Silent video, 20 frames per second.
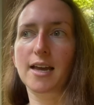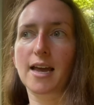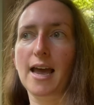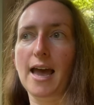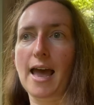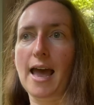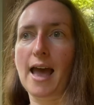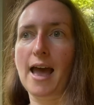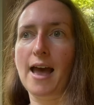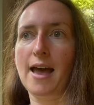
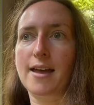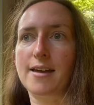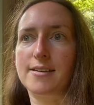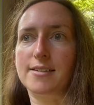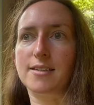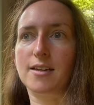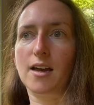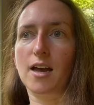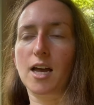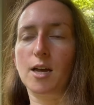at
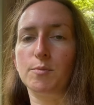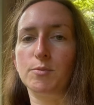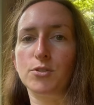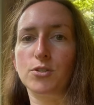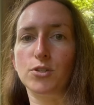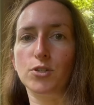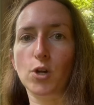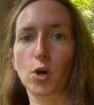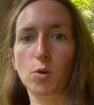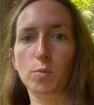
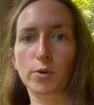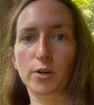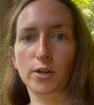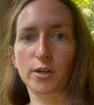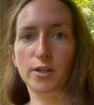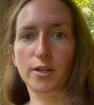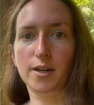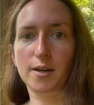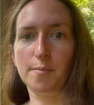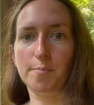
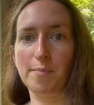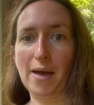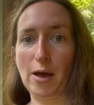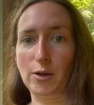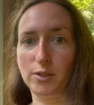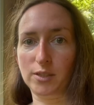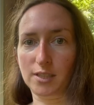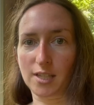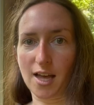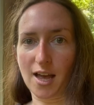Snowbird
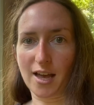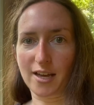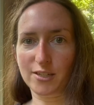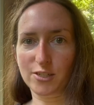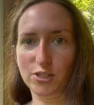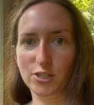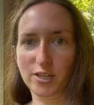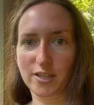Mountain Lodge.